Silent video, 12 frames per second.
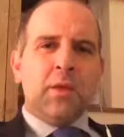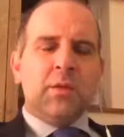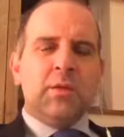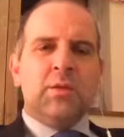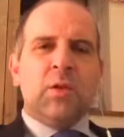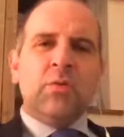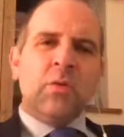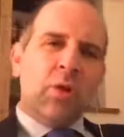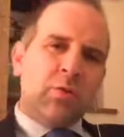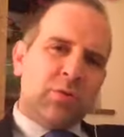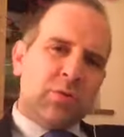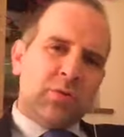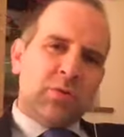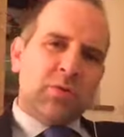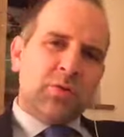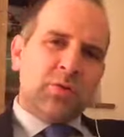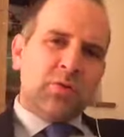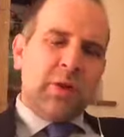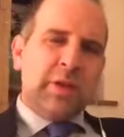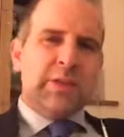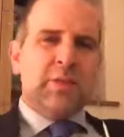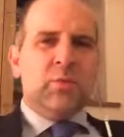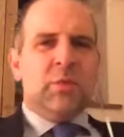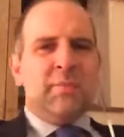go crazy
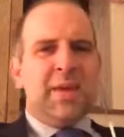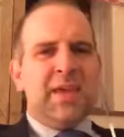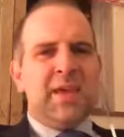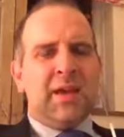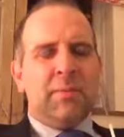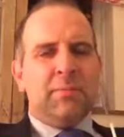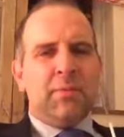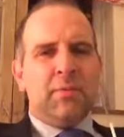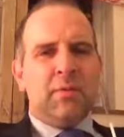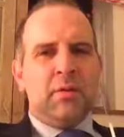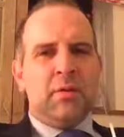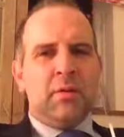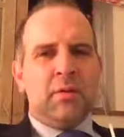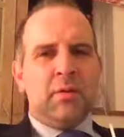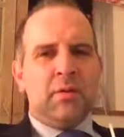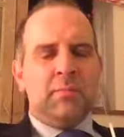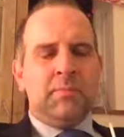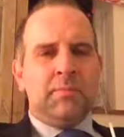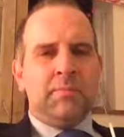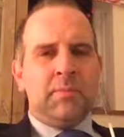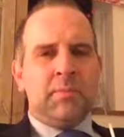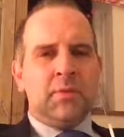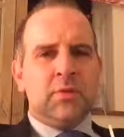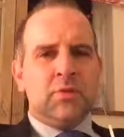with the makeup.
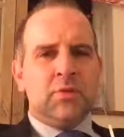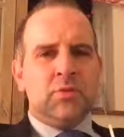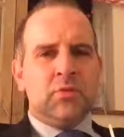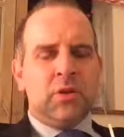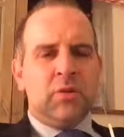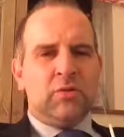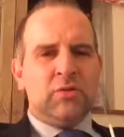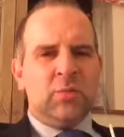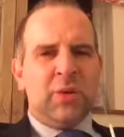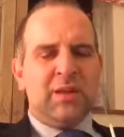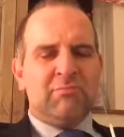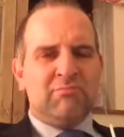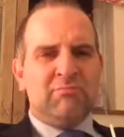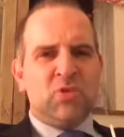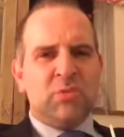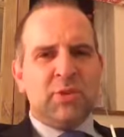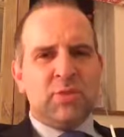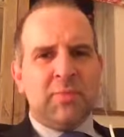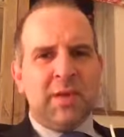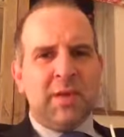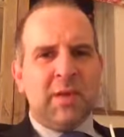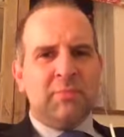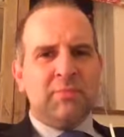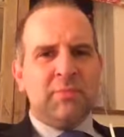Try not to wear too much
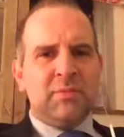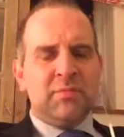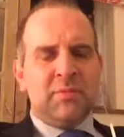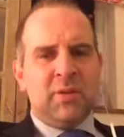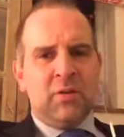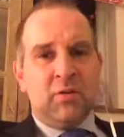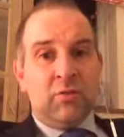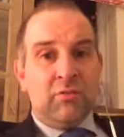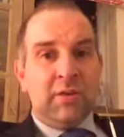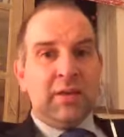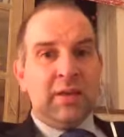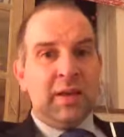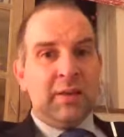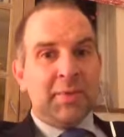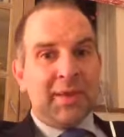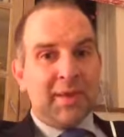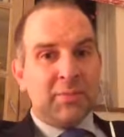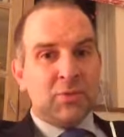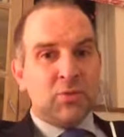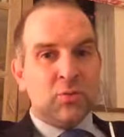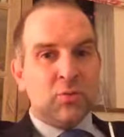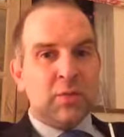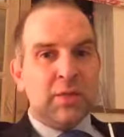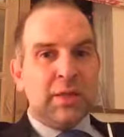makeup. You don't really need any makeup at
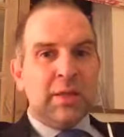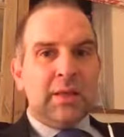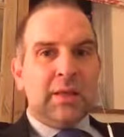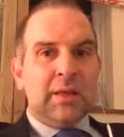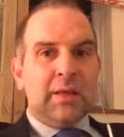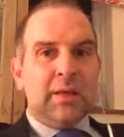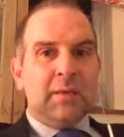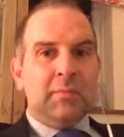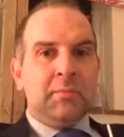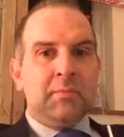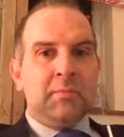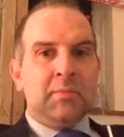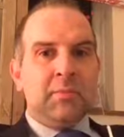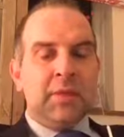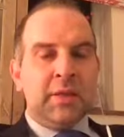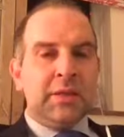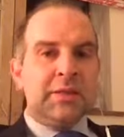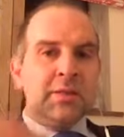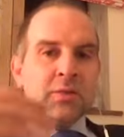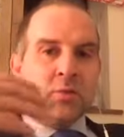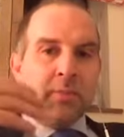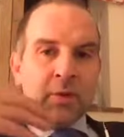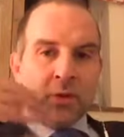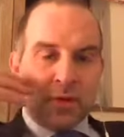all. The anaesthetist will
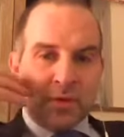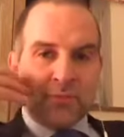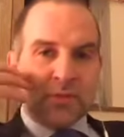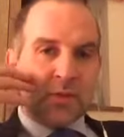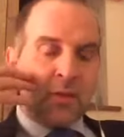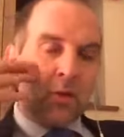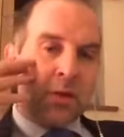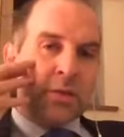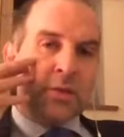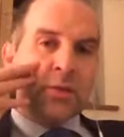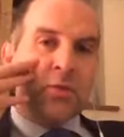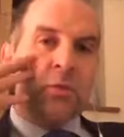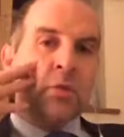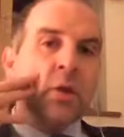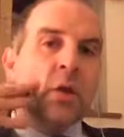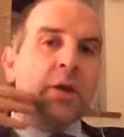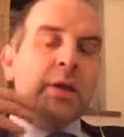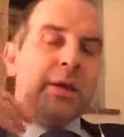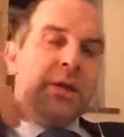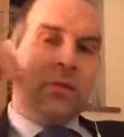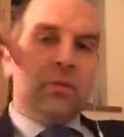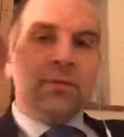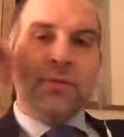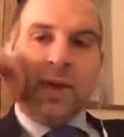be looking for signs in your
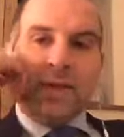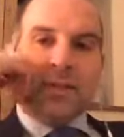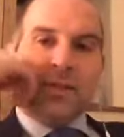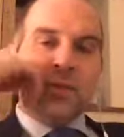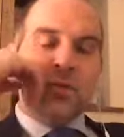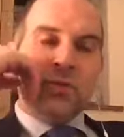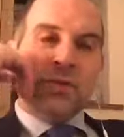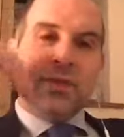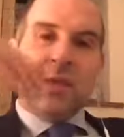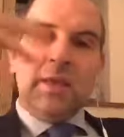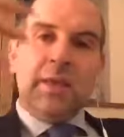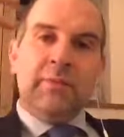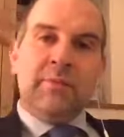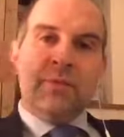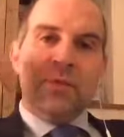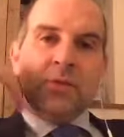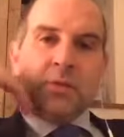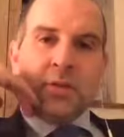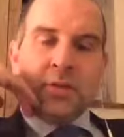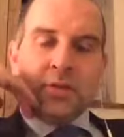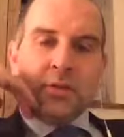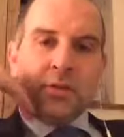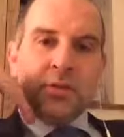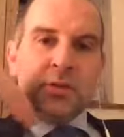face and in your skin
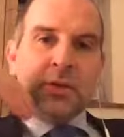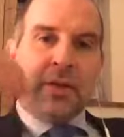to get